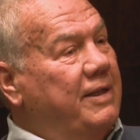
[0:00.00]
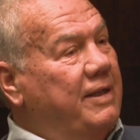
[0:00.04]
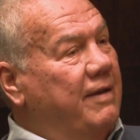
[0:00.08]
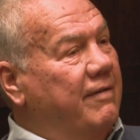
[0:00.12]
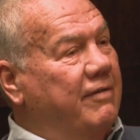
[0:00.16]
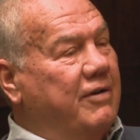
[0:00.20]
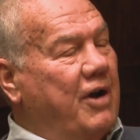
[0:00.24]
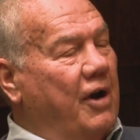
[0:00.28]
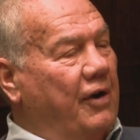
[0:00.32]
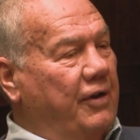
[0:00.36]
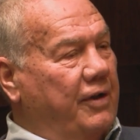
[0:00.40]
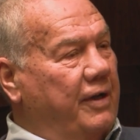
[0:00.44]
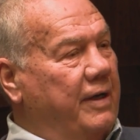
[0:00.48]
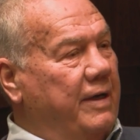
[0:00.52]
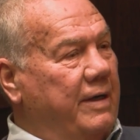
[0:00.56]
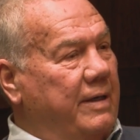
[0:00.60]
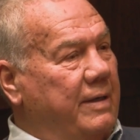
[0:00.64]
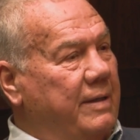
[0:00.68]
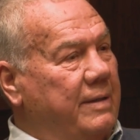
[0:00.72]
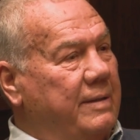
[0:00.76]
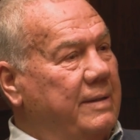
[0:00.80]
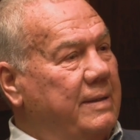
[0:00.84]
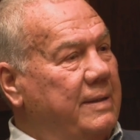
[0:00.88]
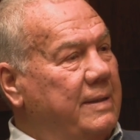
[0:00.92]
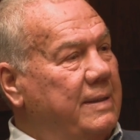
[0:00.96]
You've got to go.
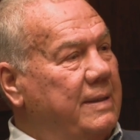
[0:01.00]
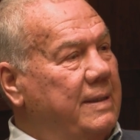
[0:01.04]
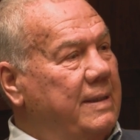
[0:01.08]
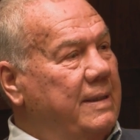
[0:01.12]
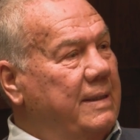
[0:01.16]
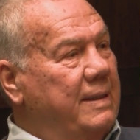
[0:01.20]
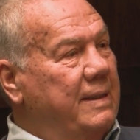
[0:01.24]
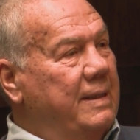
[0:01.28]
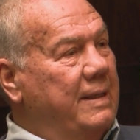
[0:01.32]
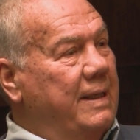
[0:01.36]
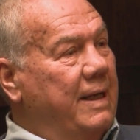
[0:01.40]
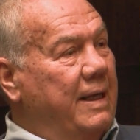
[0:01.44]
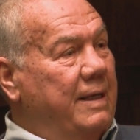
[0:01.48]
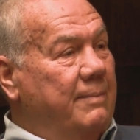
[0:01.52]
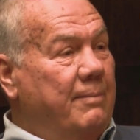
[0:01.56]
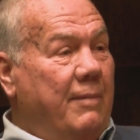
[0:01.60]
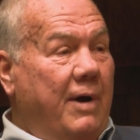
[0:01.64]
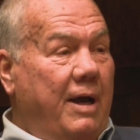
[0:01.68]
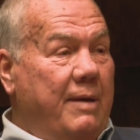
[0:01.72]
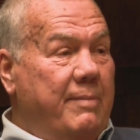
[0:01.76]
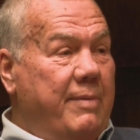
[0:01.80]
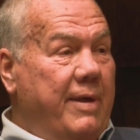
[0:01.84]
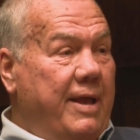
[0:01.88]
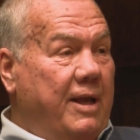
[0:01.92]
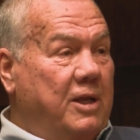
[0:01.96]
Got it to
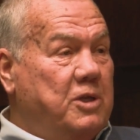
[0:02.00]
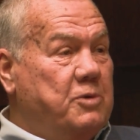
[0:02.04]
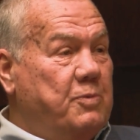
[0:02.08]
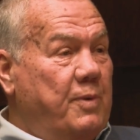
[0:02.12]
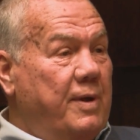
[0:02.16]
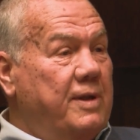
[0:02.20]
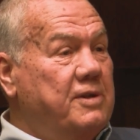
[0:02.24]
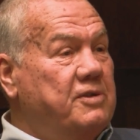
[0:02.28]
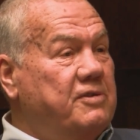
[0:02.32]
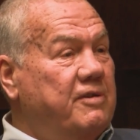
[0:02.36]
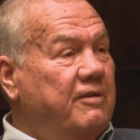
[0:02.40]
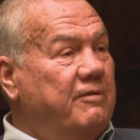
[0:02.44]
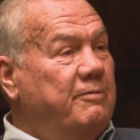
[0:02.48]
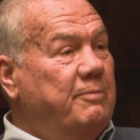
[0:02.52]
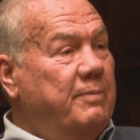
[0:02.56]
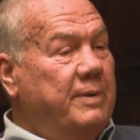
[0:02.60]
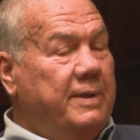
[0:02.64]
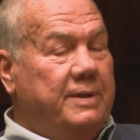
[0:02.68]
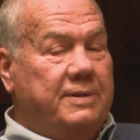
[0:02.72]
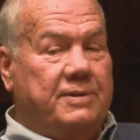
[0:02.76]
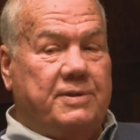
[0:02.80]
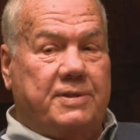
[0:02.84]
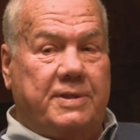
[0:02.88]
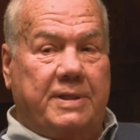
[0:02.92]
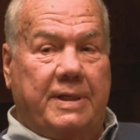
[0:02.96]
might go be expensive,
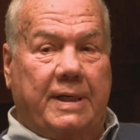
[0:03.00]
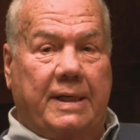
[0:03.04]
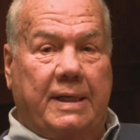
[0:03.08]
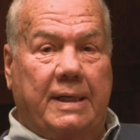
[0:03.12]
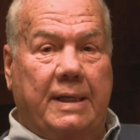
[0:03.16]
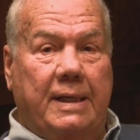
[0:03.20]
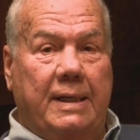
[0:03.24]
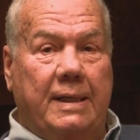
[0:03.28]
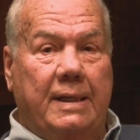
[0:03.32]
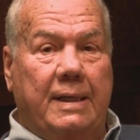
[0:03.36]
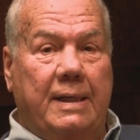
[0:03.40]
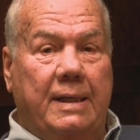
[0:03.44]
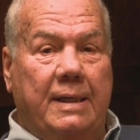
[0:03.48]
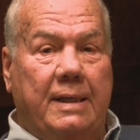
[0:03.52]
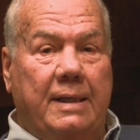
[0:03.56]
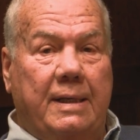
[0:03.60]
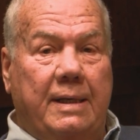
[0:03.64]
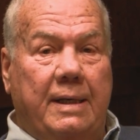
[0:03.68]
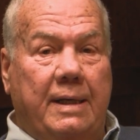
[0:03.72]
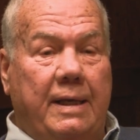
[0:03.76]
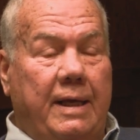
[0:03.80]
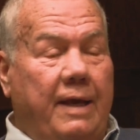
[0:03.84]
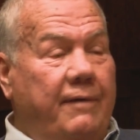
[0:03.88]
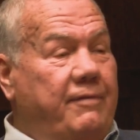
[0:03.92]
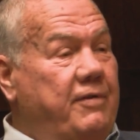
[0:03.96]
but uh,
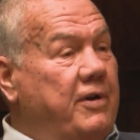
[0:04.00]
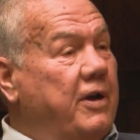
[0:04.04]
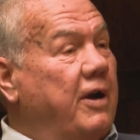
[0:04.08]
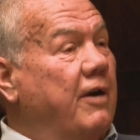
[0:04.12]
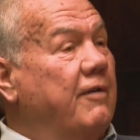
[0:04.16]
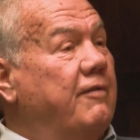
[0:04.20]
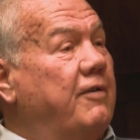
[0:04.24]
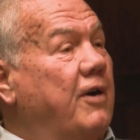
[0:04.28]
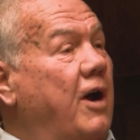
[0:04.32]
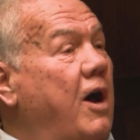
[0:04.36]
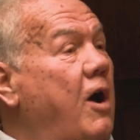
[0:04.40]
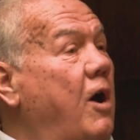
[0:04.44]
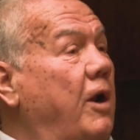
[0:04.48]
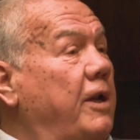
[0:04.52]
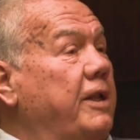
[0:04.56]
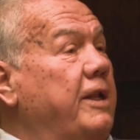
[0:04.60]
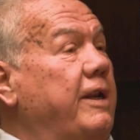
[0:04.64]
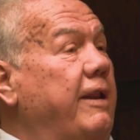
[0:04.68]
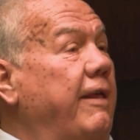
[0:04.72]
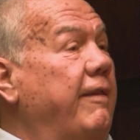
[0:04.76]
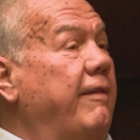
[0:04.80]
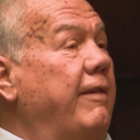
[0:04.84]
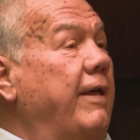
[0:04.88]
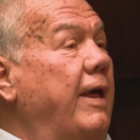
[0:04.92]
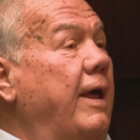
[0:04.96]
if you go for a
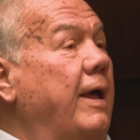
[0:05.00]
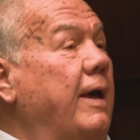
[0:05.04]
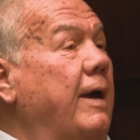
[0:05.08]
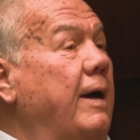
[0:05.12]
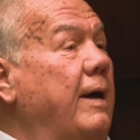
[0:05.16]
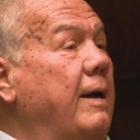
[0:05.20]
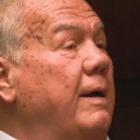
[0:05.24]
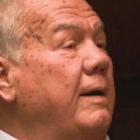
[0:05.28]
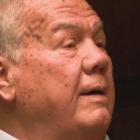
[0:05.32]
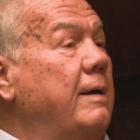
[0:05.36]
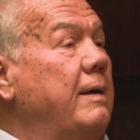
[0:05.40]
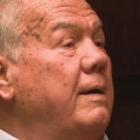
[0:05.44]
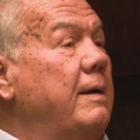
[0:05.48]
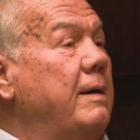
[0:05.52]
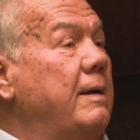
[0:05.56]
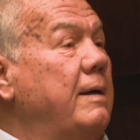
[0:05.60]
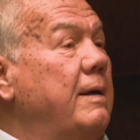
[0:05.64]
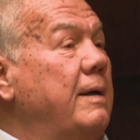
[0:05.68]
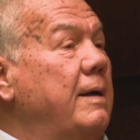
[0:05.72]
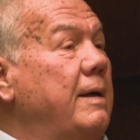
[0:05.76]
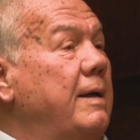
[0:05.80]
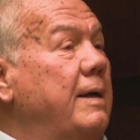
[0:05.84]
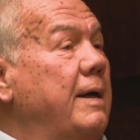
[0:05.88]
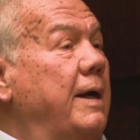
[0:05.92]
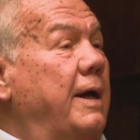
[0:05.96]
holiday there
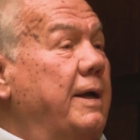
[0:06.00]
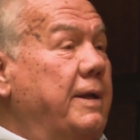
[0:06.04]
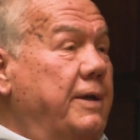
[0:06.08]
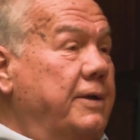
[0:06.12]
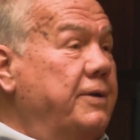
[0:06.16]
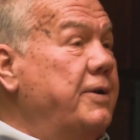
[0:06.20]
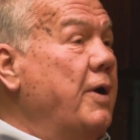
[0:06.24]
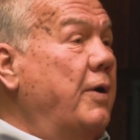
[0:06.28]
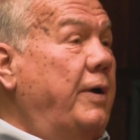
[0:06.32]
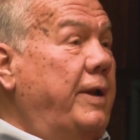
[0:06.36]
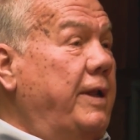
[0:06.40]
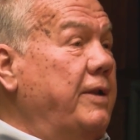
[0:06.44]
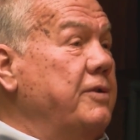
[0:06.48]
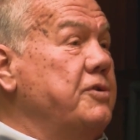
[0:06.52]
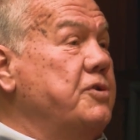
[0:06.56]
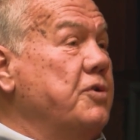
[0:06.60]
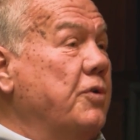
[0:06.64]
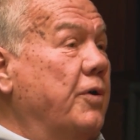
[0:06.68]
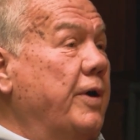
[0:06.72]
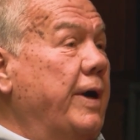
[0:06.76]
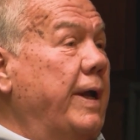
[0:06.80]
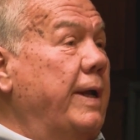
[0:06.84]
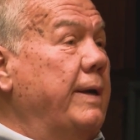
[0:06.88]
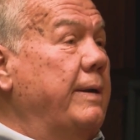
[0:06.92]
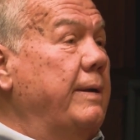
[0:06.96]
and you don't
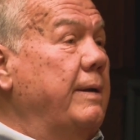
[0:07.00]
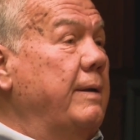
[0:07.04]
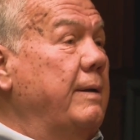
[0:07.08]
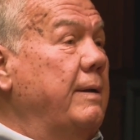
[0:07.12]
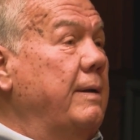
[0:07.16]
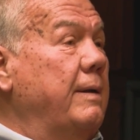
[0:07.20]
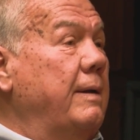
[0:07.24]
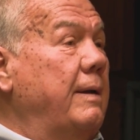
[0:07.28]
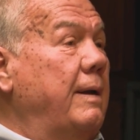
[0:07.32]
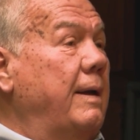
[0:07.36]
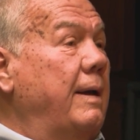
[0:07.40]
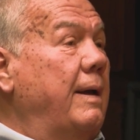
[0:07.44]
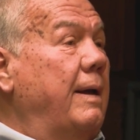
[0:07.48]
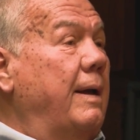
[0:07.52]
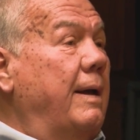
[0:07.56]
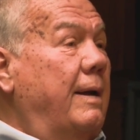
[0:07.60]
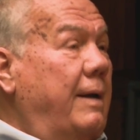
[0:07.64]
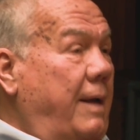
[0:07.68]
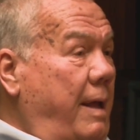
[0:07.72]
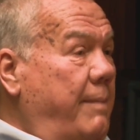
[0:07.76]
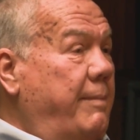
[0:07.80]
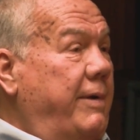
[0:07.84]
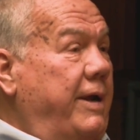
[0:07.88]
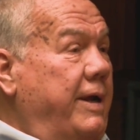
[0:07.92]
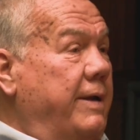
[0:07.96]
enjoy it,
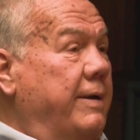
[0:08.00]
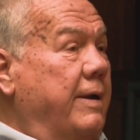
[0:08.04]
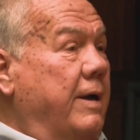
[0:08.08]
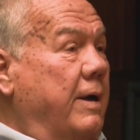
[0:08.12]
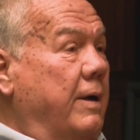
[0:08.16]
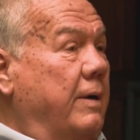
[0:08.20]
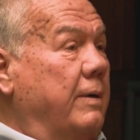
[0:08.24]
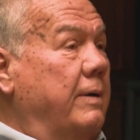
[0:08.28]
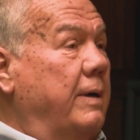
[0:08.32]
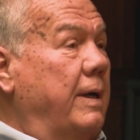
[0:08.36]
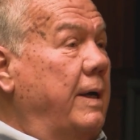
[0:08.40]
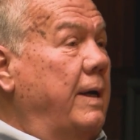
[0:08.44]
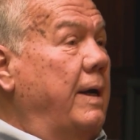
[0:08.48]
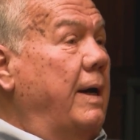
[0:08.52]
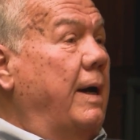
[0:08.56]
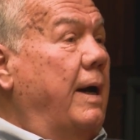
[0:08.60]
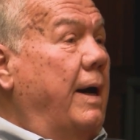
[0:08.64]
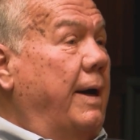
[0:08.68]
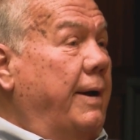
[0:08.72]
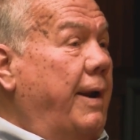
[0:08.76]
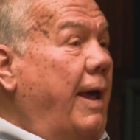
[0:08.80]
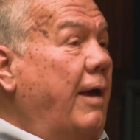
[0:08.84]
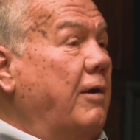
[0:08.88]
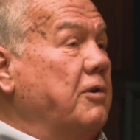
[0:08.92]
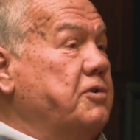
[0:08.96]
let me know
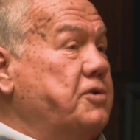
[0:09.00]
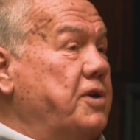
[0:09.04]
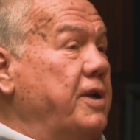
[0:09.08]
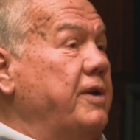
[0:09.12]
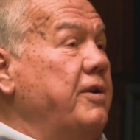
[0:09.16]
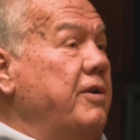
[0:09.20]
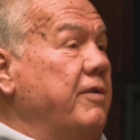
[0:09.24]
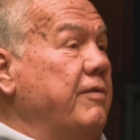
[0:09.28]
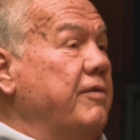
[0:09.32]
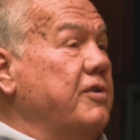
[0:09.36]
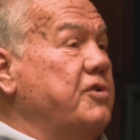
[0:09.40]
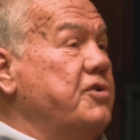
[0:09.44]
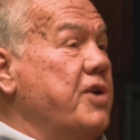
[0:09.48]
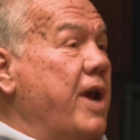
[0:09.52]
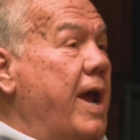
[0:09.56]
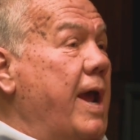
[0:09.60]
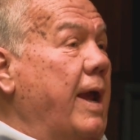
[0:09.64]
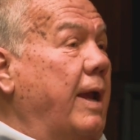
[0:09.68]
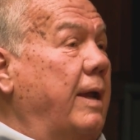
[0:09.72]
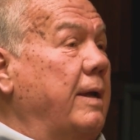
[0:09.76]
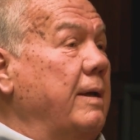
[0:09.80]
and I'll send you the check.